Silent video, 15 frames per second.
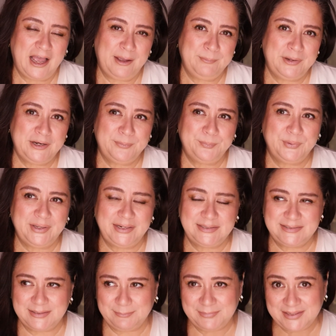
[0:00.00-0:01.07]
I'm gonna put
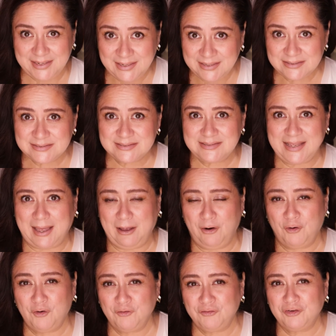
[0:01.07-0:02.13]
some links that
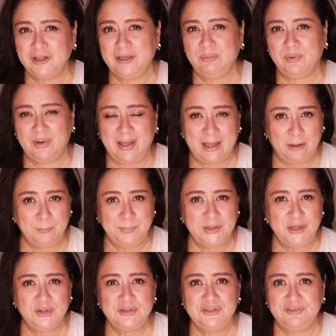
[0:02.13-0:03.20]
hopefully will help
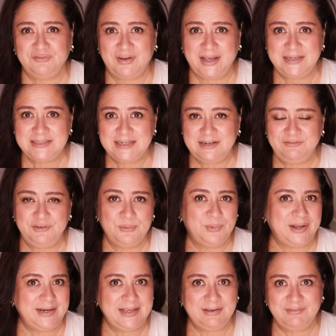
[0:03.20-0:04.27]
you to find it if you
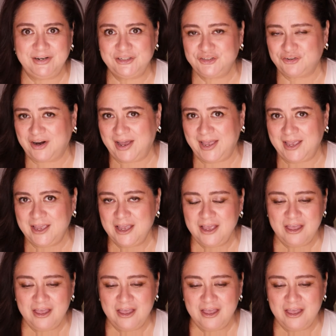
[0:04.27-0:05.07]
wanna give it a try.